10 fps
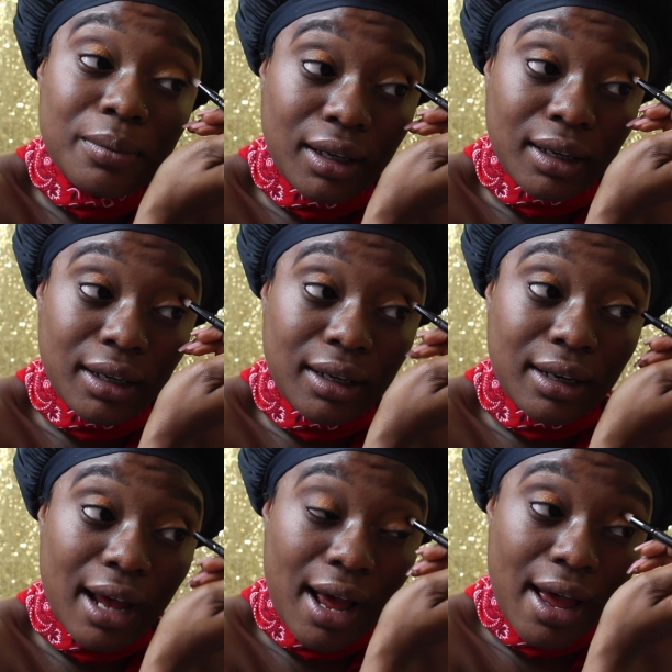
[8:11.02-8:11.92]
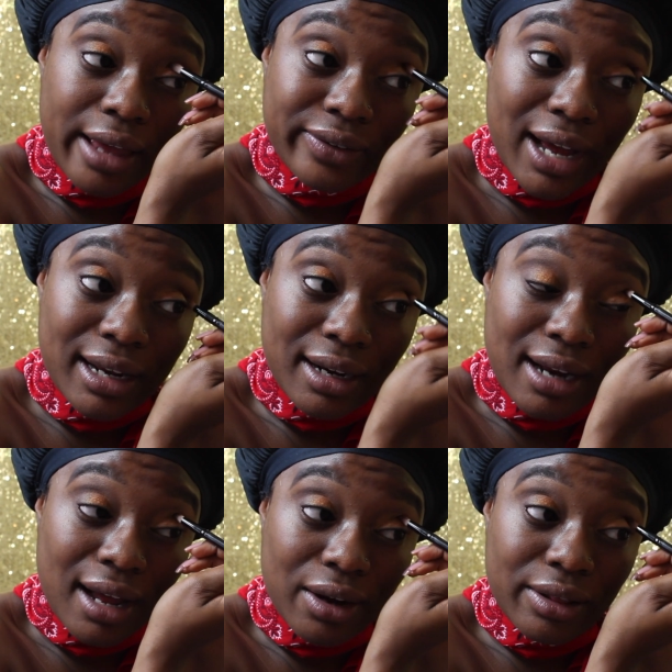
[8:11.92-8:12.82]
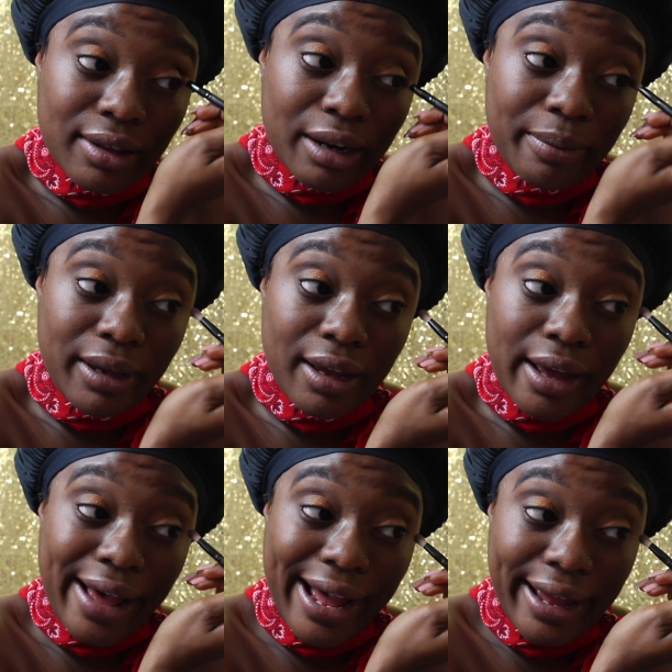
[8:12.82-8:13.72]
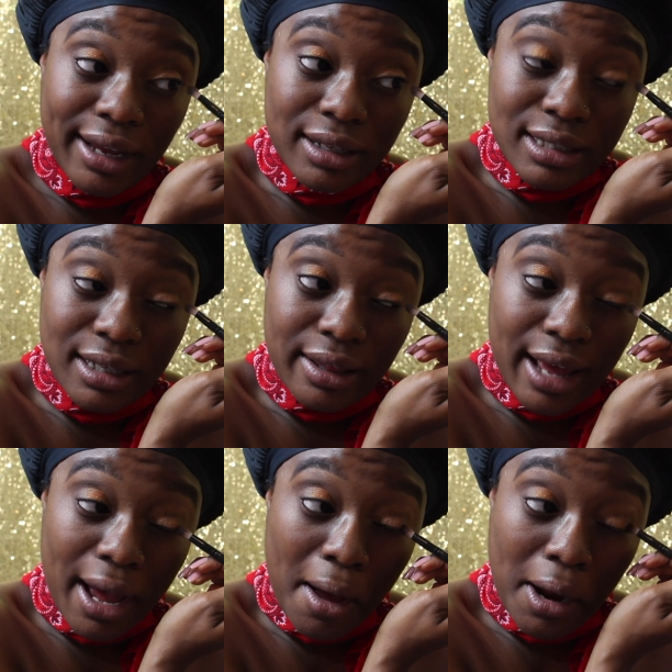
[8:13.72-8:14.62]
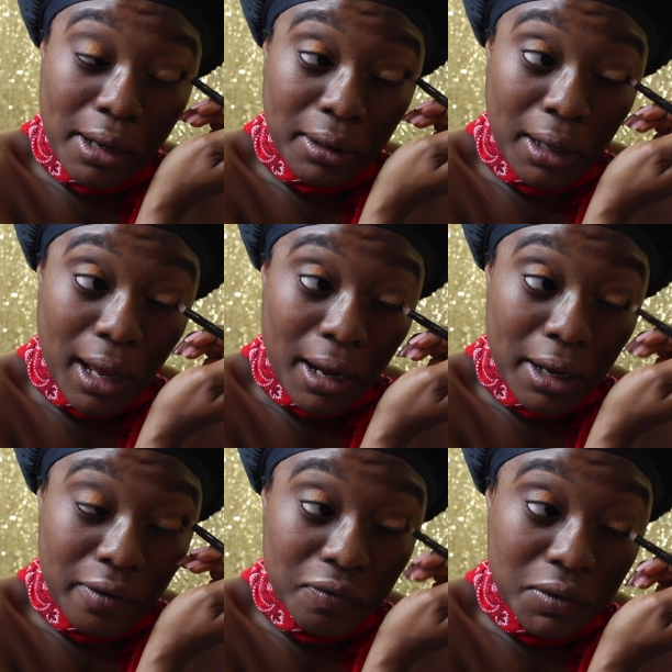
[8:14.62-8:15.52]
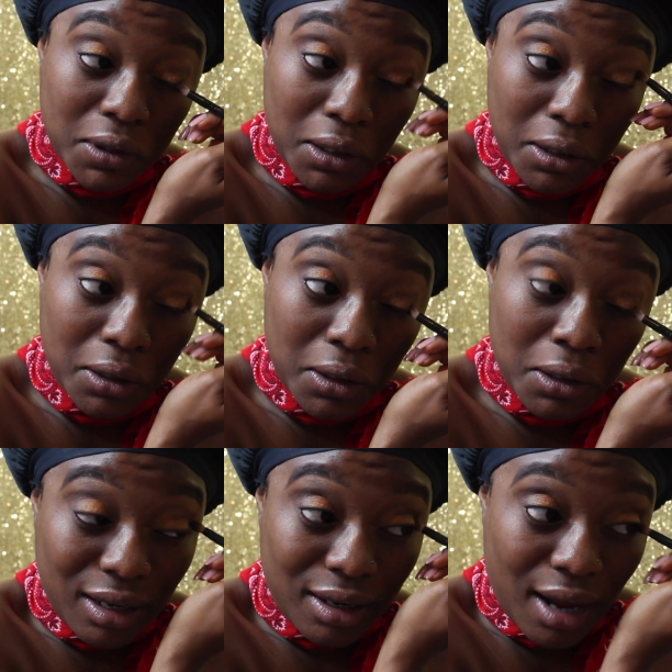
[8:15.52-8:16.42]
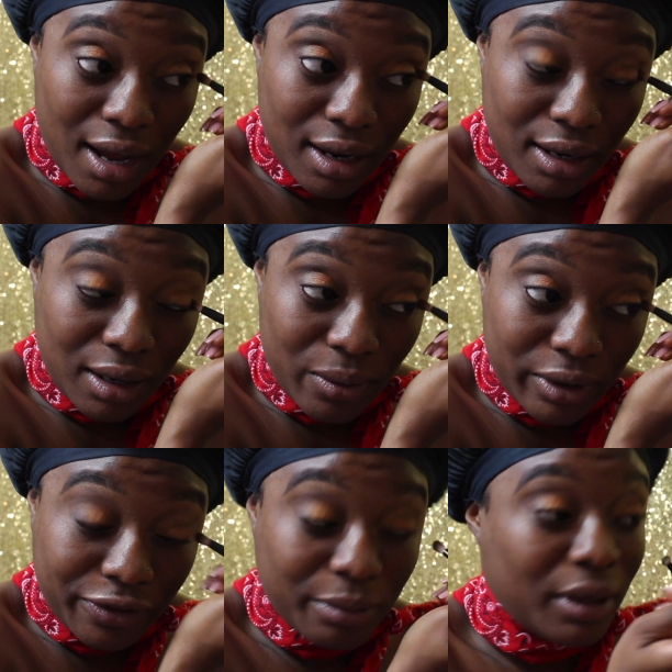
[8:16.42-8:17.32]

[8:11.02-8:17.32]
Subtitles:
And if I did not go to therapy, I could see that honestly I could have seen it not ending well for